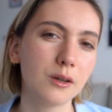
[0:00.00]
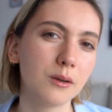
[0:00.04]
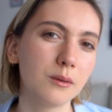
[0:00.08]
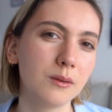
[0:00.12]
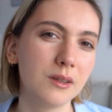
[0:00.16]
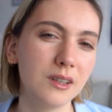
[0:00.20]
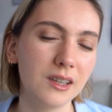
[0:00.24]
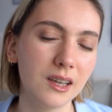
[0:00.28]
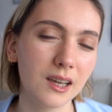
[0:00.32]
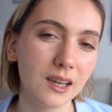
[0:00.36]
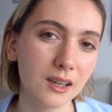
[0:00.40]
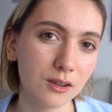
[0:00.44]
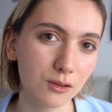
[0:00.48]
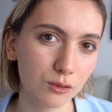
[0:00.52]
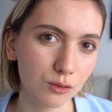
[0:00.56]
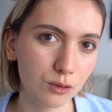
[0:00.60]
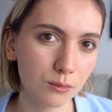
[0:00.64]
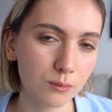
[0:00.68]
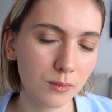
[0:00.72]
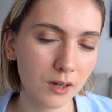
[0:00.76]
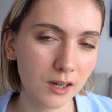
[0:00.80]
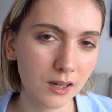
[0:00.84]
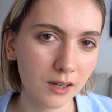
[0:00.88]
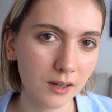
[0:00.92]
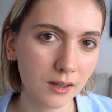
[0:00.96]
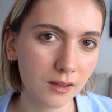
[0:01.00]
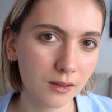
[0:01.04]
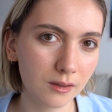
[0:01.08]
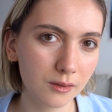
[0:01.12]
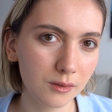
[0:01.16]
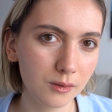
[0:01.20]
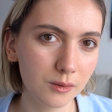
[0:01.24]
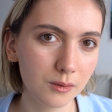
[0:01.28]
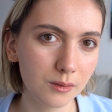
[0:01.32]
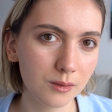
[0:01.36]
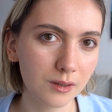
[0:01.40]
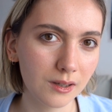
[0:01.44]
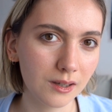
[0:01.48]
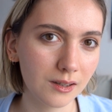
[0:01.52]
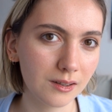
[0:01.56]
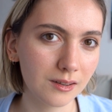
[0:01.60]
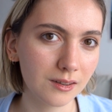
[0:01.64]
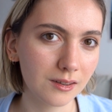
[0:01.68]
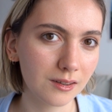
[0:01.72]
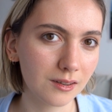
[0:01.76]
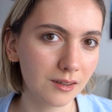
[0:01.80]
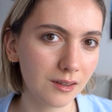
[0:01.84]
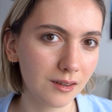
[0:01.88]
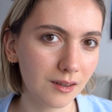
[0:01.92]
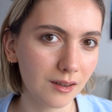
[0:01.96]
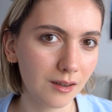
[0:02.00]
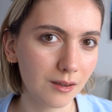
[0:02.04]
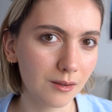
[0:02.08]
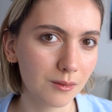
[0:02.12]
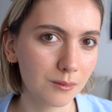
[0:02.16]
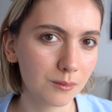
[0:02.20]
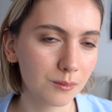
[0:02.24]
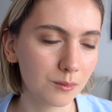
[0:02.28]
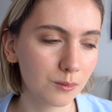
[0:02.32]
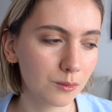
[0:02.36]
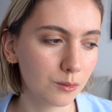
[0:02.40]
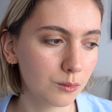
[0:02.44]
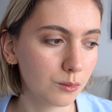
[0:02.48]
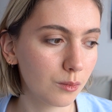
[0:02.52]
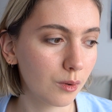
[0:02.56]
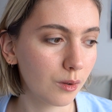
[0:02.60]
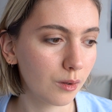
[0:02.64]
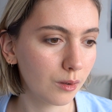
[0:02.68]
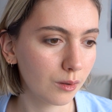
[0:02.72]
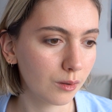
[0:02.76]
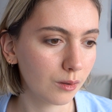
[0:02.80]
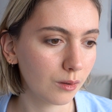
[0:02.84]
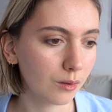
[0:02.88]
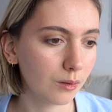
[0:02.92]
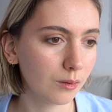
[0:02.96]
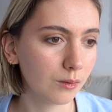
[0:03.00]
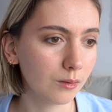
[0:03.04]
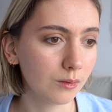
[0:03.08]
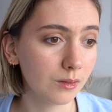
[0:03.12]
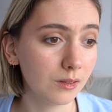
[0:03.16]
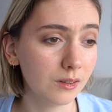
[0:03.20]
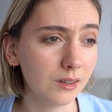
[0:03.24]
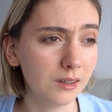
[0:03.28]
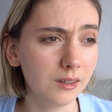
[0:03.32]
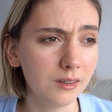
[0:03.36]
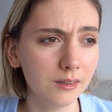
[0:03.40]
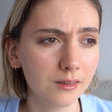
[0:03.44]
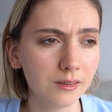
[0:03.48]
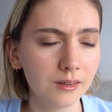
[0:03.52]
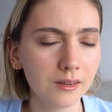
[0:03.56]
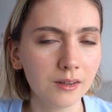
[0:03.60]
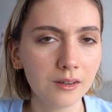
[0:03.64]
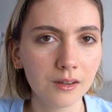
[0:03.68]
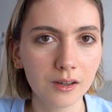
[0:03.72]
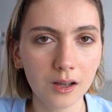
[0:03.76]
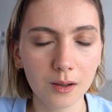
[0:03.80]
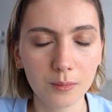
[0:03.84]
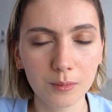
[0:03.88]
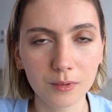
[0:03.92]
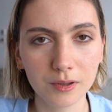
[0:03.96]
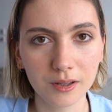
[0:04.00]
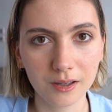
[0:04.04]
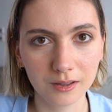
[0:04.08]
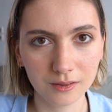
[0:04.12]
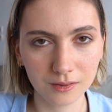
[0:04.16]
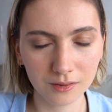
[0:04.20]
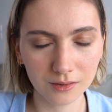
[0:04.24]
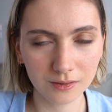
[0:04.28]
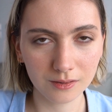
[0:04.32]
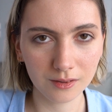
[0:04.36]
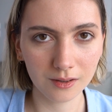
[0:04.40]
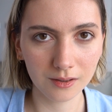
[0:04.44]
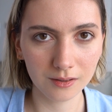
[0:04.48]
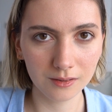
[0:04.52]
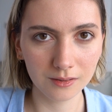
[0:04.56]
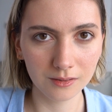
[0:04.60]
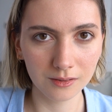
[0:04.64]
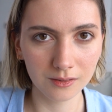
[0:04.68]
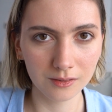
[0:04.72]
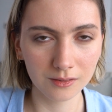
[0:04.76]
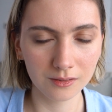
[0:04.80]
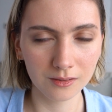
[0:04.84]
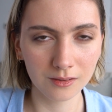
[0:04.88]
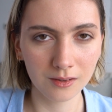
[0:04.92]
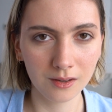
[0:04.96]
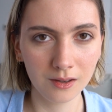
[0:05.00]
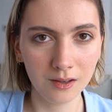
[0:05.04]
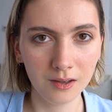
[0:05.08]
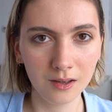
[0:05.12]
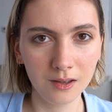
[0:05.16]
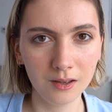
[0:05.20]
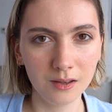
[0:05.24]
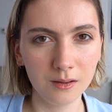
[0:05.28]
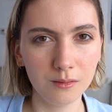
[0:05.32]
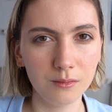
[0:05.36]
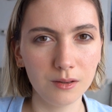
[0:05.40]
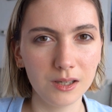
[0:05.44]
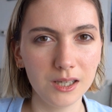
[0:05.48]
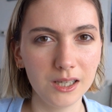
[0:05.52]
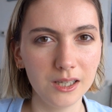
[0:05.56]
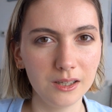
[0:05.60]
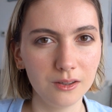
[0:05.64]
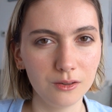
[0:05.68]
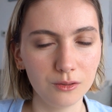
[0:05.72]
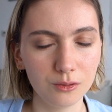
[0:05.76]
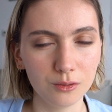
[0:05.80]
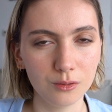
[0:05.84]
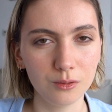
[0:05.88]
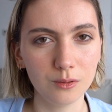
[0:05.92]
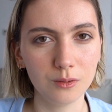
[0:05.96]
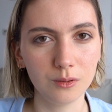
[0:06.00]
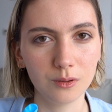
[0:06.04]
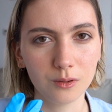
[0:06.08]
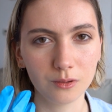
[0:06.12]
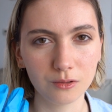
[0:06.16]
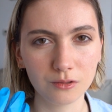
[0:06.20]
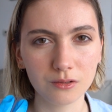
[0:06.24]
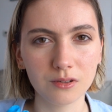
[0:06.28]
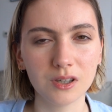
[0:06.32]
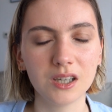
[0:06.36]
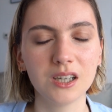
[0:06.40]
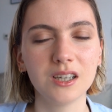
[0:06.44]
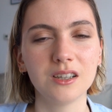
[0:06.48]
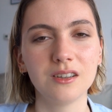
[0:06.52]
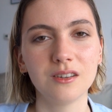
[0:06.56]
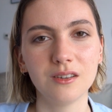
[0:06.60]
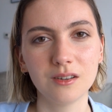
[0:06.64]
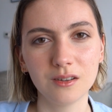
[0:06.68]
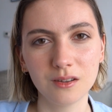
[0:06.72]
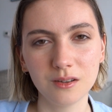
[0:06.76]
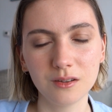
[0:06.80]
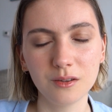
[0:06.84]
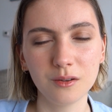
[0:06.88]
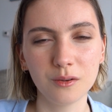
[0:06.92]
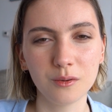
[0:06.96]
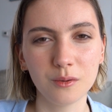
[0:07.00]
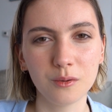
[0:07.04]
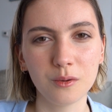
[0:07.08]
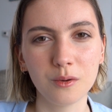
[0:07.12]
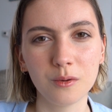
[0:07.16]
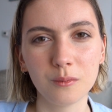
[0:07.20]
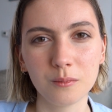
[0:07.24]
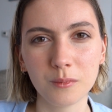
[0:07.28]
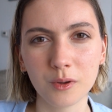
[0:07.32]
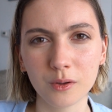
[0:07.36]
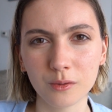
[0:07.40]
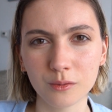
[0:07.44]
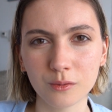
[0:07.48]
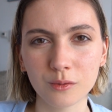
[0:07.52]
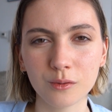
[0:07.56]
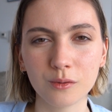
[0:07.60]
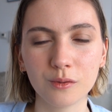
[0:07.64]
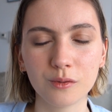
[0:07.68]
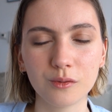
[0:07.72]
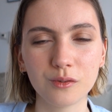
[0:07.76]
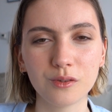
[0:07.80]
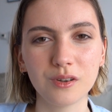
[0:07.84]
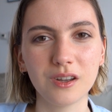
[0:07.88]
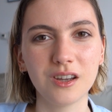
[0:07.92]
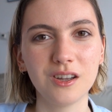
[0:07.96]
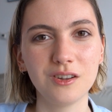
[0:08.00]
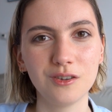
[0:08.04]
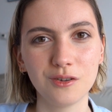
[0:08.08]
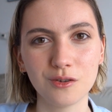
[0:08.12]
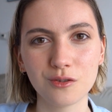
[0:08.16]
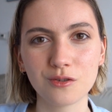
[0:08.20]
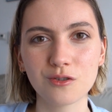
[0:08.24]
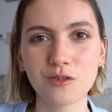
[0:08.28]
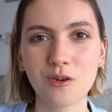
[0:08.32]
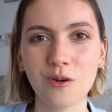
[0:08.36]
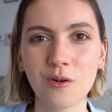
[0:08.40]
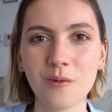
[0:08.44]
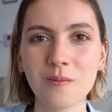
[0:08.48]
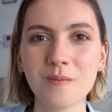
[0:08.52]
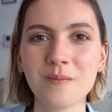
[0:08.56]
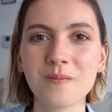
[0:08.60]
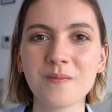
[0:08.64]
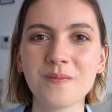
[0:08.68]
go the extra mile, you can work on these couple exercises really to train your muscles and your jaw.